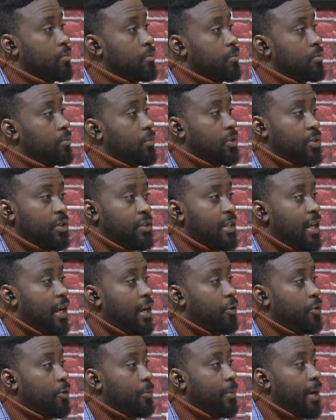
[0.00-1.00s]
Wow. But just there
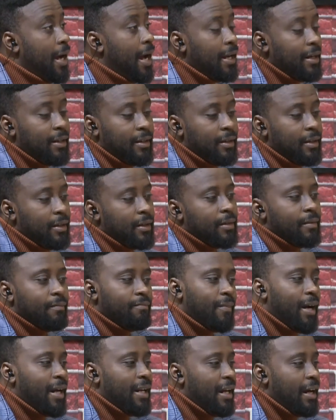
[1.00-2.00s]
at home, and
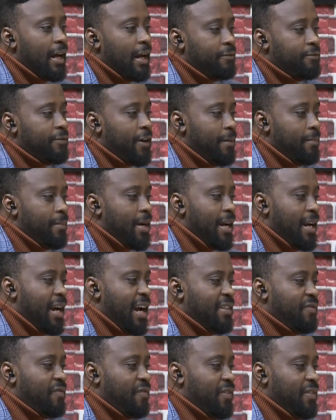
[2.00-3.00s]
and I, I found I,
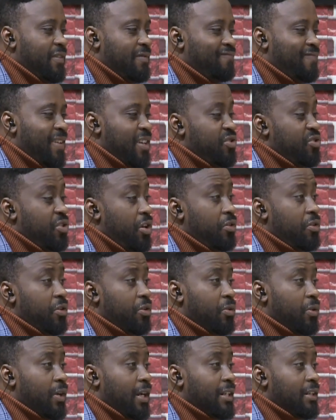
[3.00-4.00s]
I there's
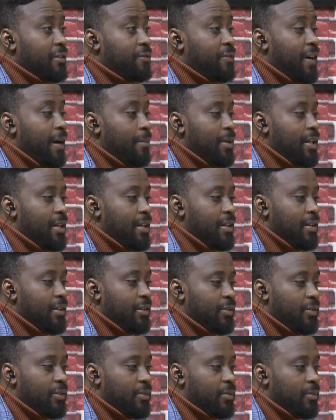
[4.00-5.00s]
nothing wrong. I think family
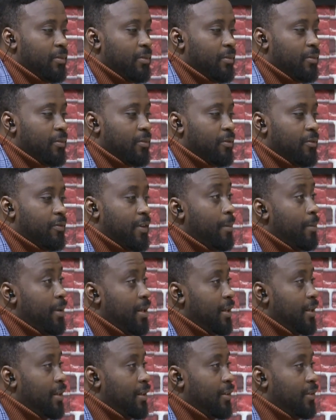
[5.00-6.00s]
is
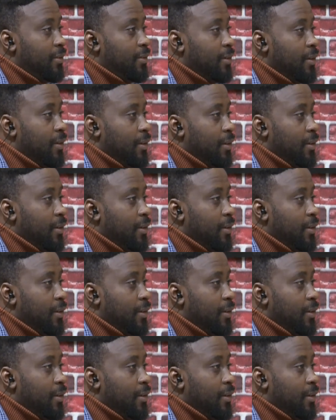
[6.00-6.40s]
family is